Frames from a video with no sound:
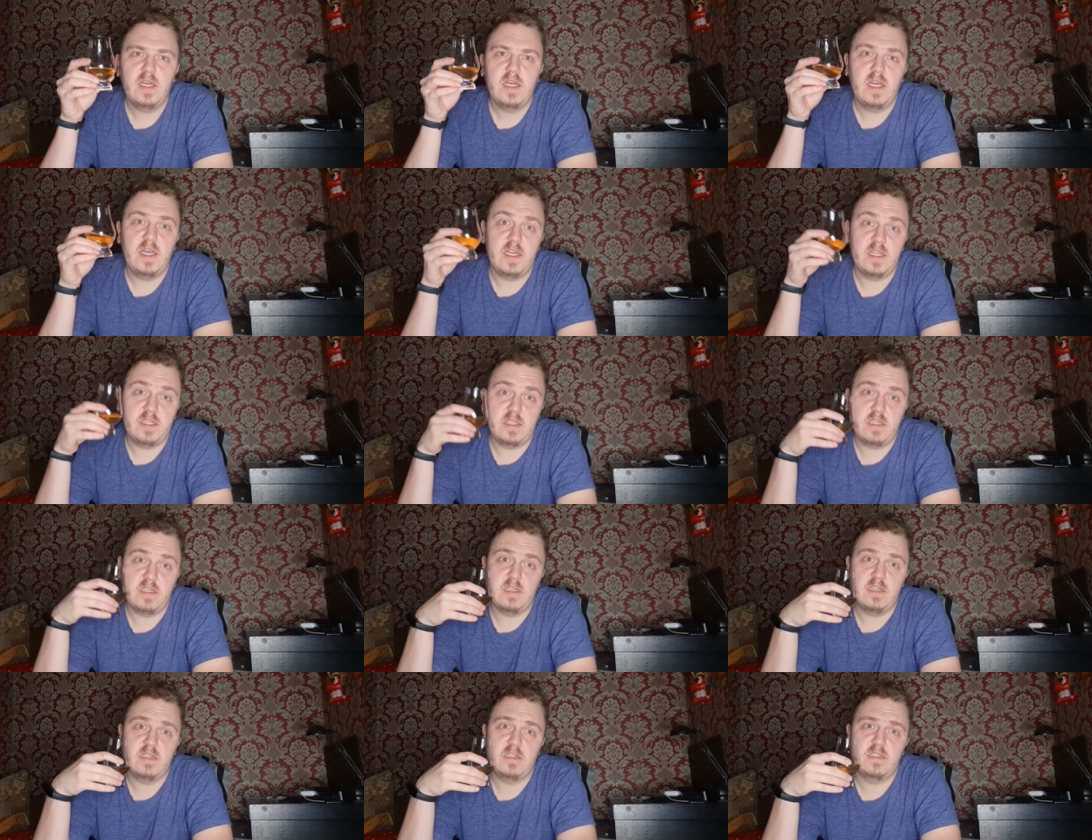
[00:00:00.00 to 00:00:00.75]
And
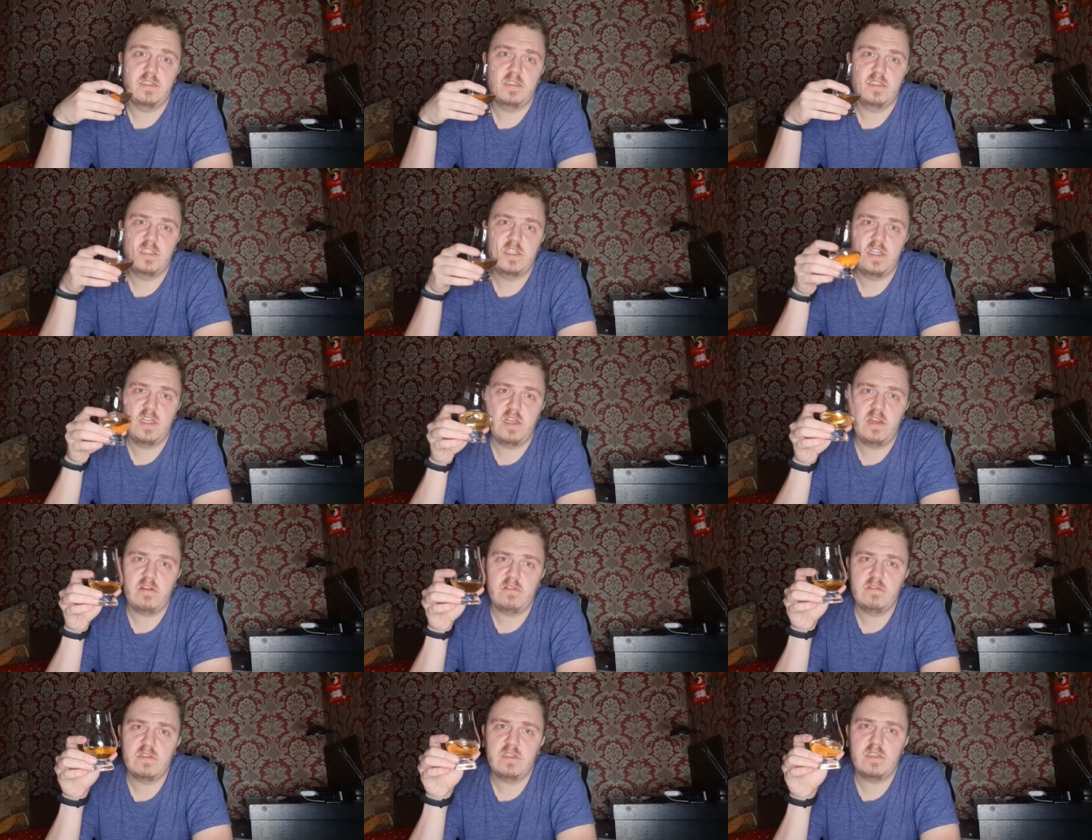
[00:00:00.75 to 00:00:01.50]
uh,
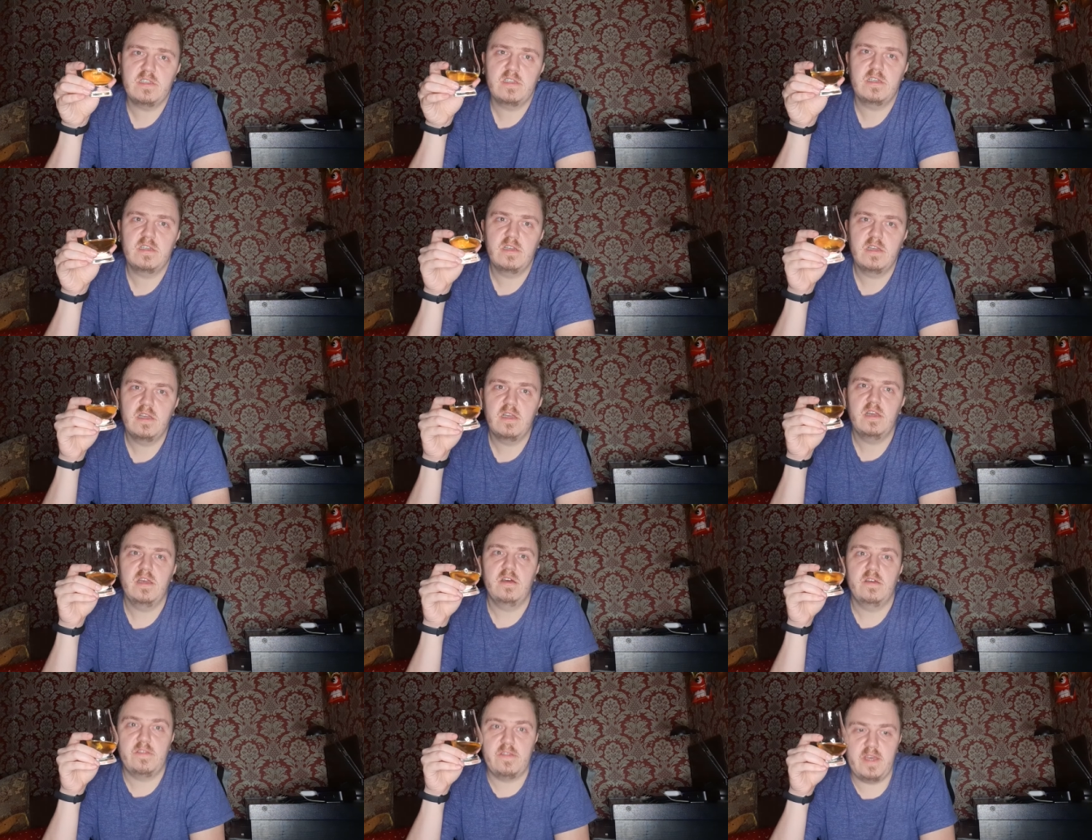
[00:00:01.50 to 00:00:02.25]
cheers,
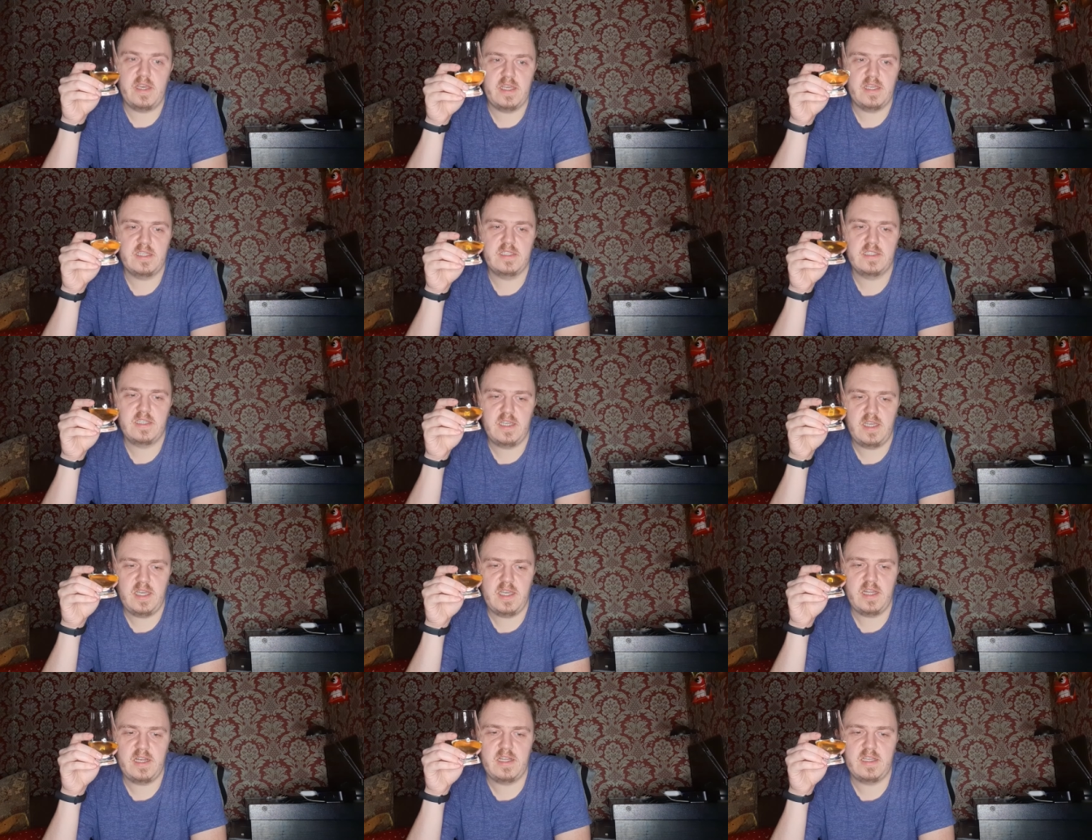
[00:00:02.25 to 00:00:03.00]
thanks
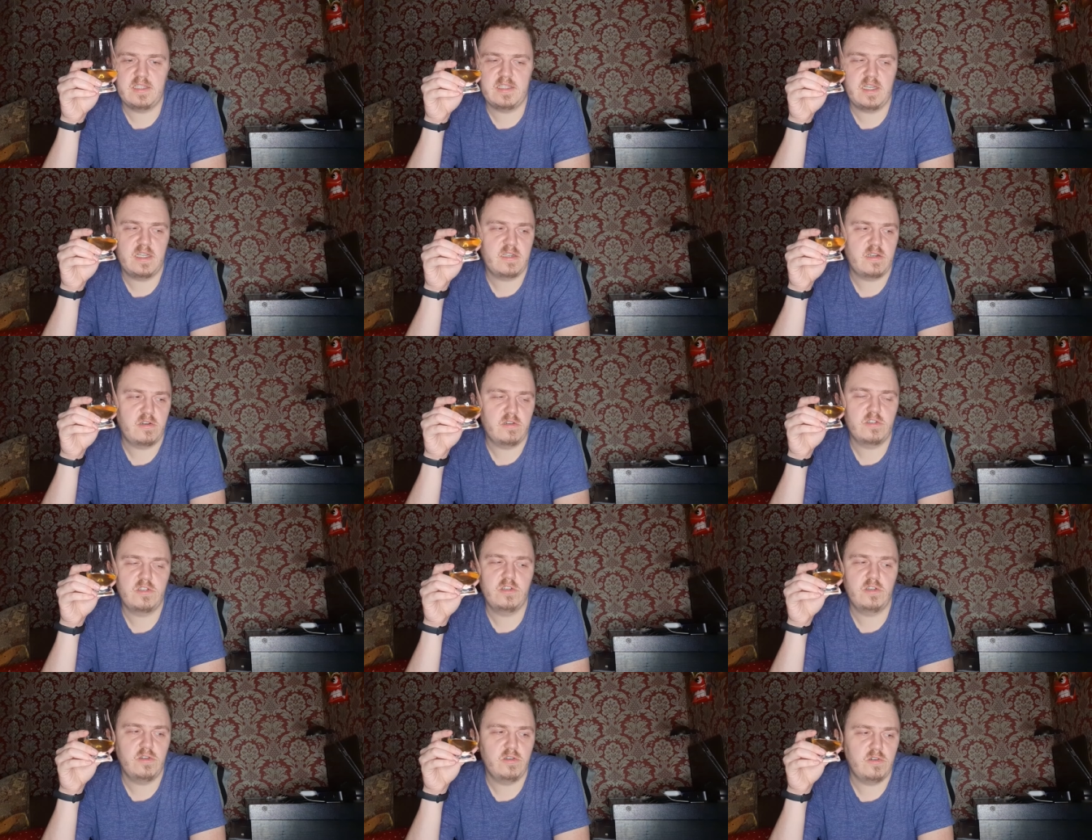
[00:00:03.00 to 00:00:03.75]
Alexander
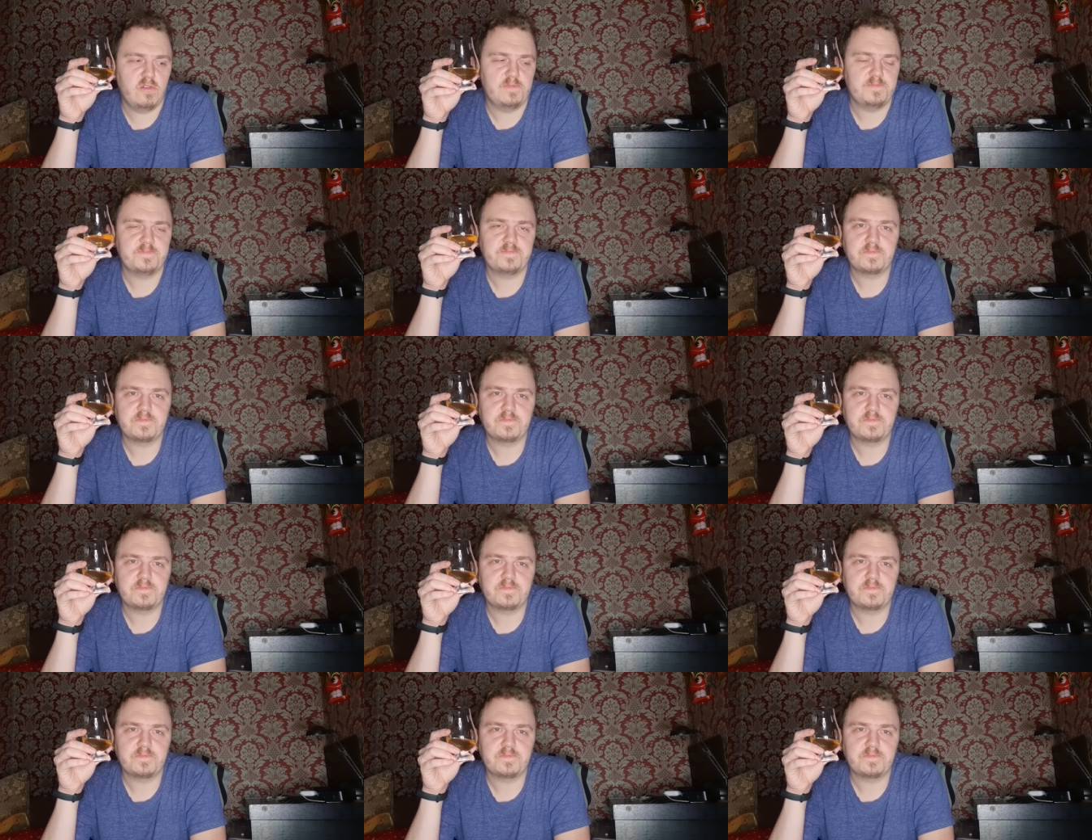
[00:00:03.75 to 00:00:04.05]
to,